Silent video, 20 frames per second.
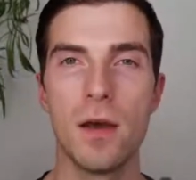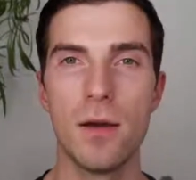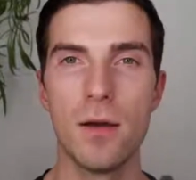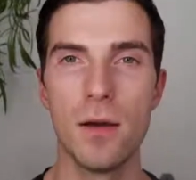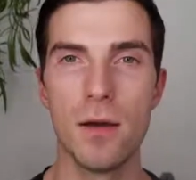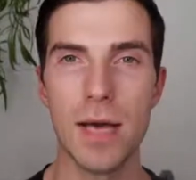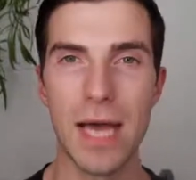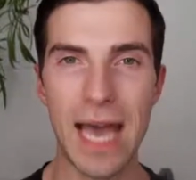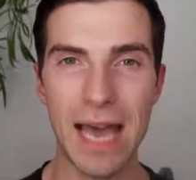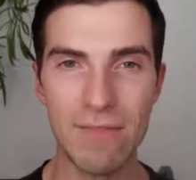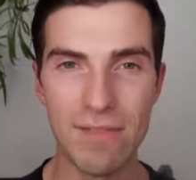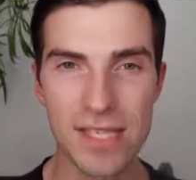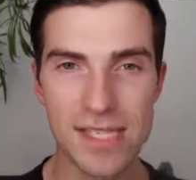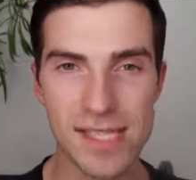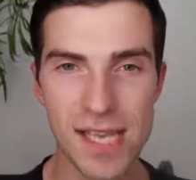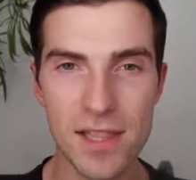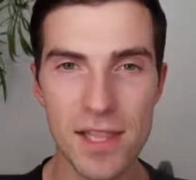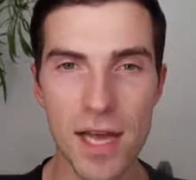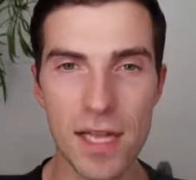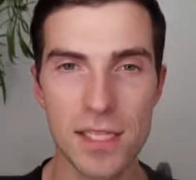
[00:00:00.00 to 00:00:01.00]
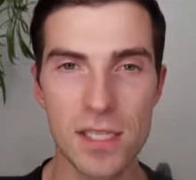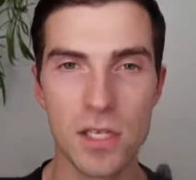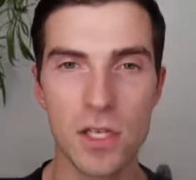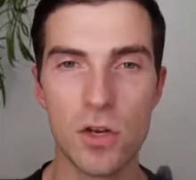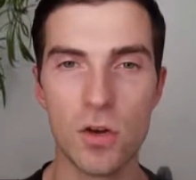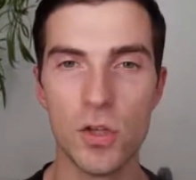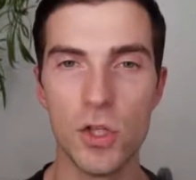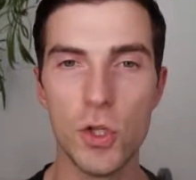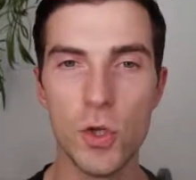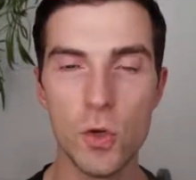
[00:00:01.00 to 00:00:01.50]
Having said that,
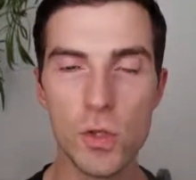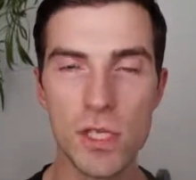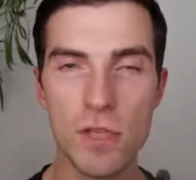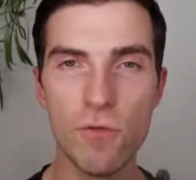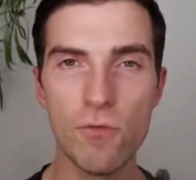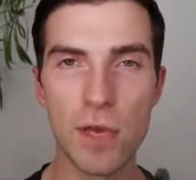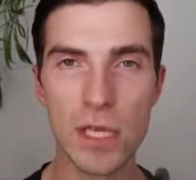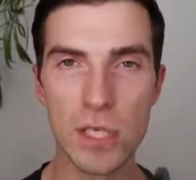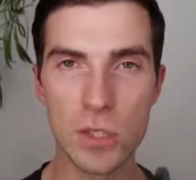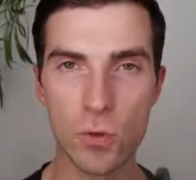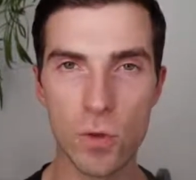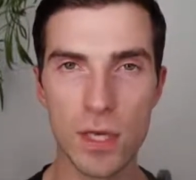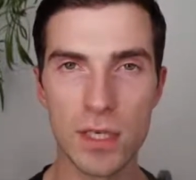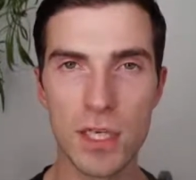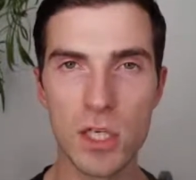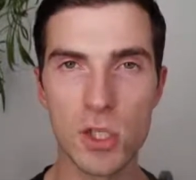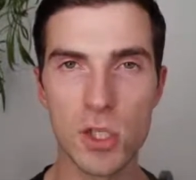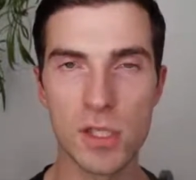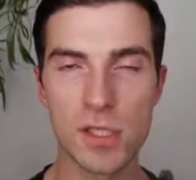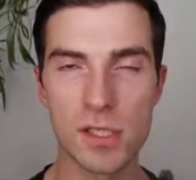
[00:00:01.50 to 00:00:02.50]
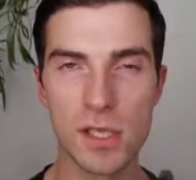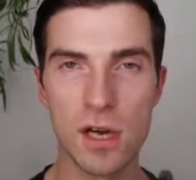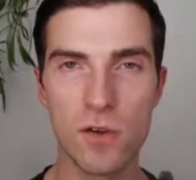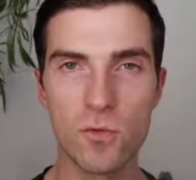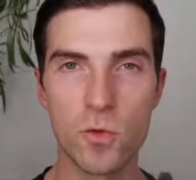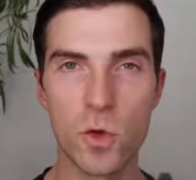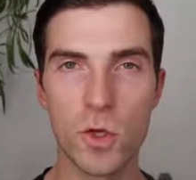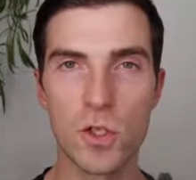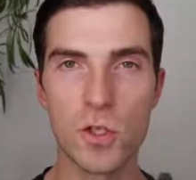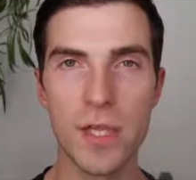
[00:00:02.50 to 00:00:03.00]
using facial recognition
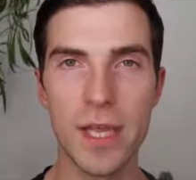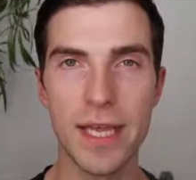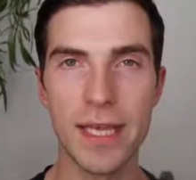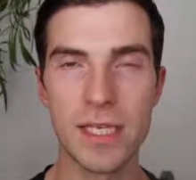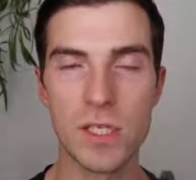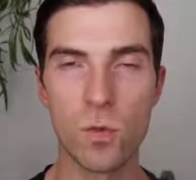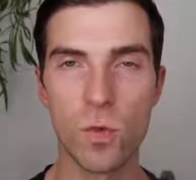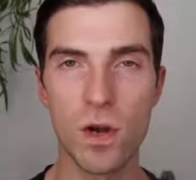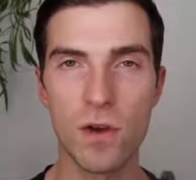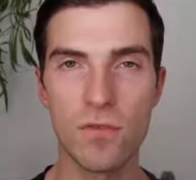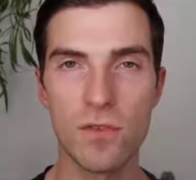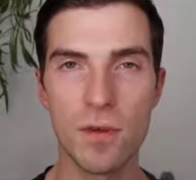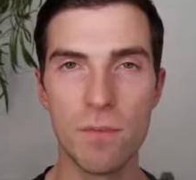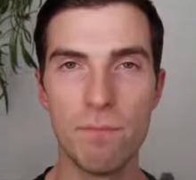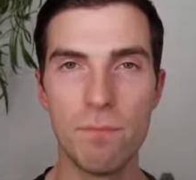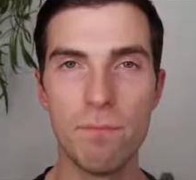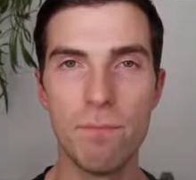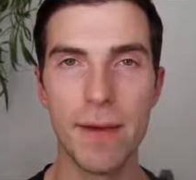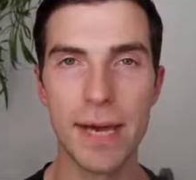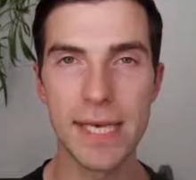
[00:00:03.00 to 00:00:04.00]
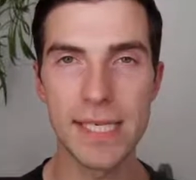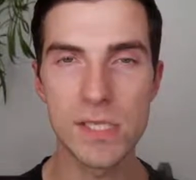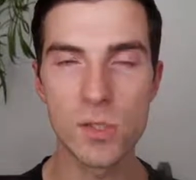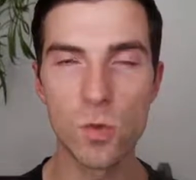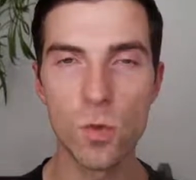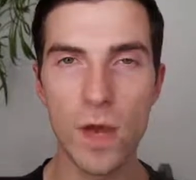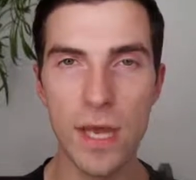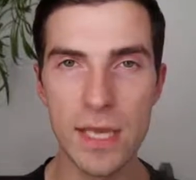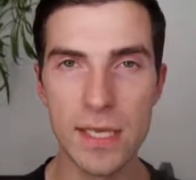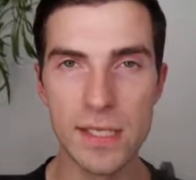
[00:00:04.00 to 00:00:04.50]
software today is one of the best
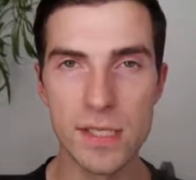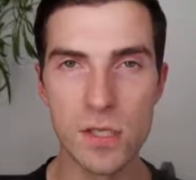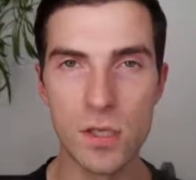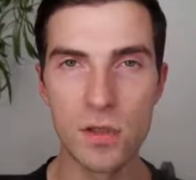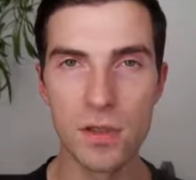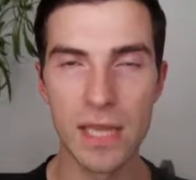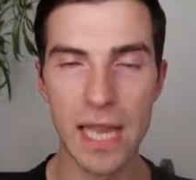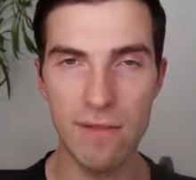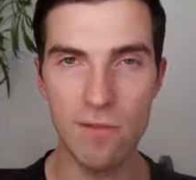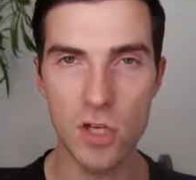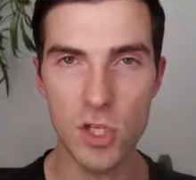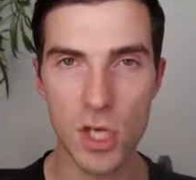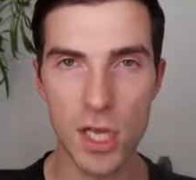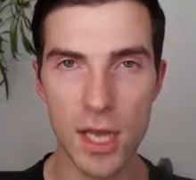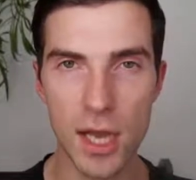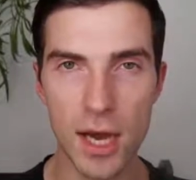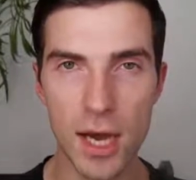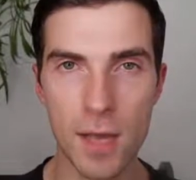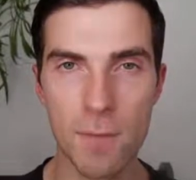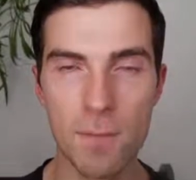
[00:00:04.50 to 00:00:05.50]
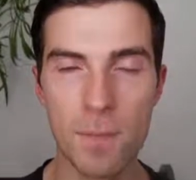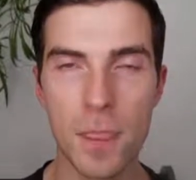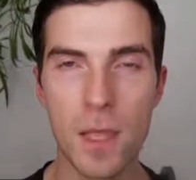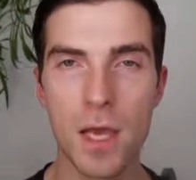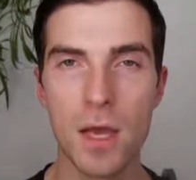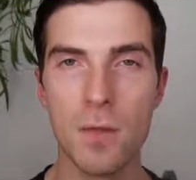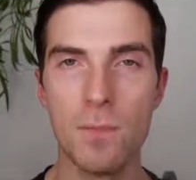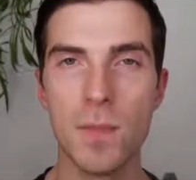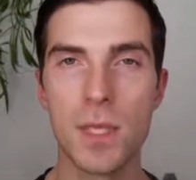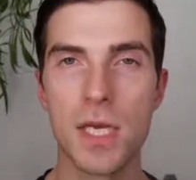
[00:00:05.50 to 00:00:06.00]
ways to leverage AI,
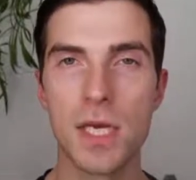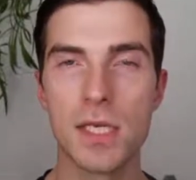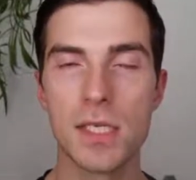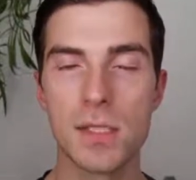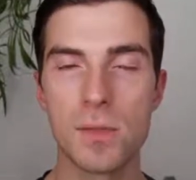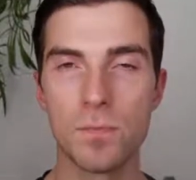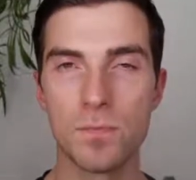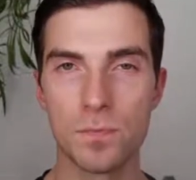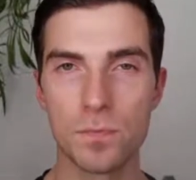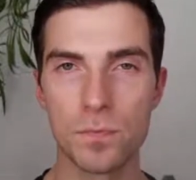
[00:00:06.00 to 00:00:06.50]
because